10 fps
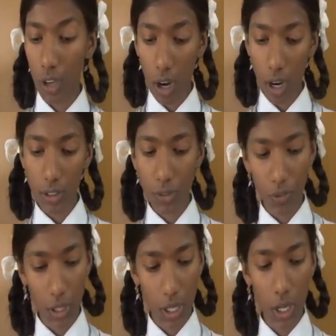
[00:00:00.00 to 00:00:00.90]
hearts
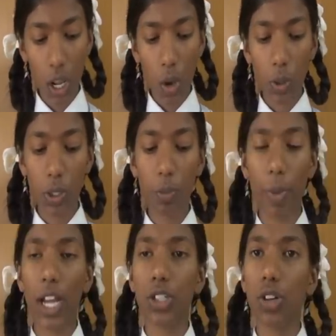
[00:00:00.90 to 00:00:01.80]
filled with
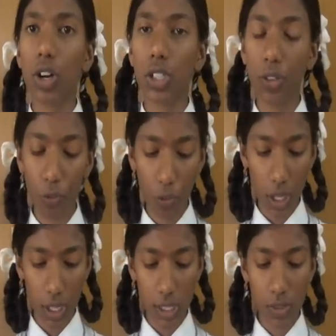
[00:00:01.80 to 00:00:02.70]
patriotic
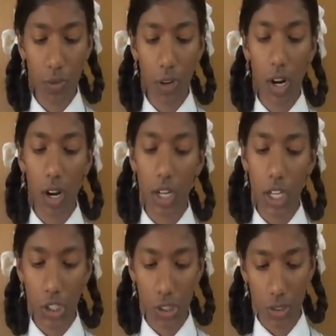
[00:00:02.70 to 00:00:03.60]
feelings for our
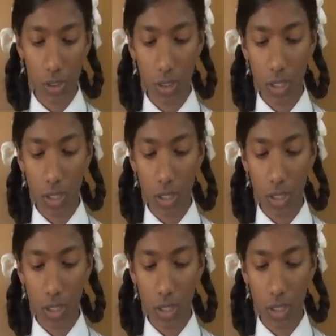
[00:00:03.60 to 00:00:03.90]
nation.